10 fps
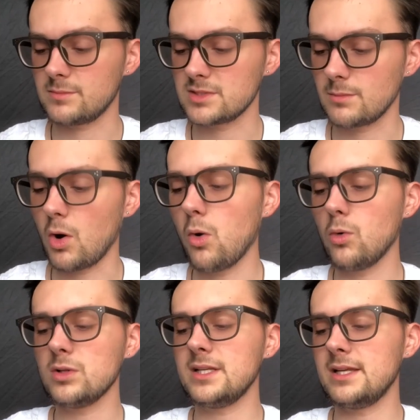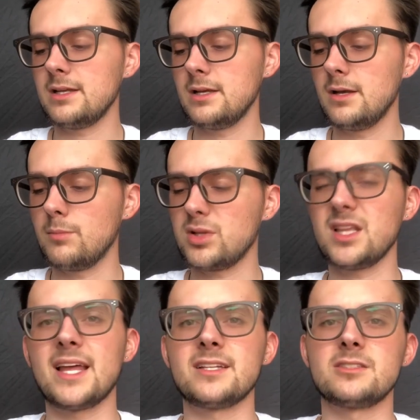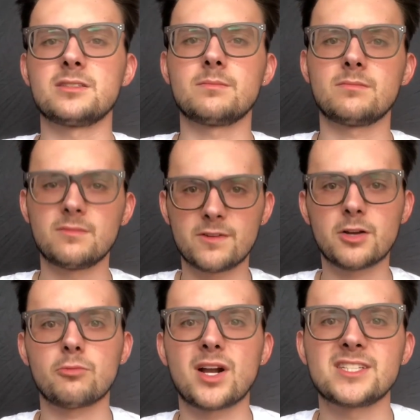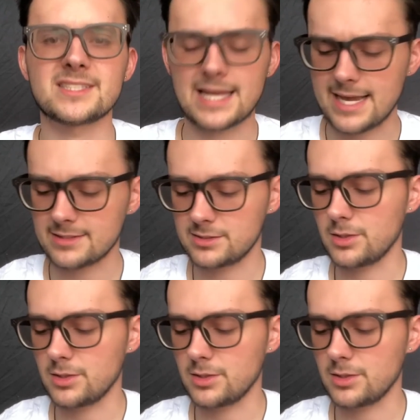some holy pledge, some very righteous acts.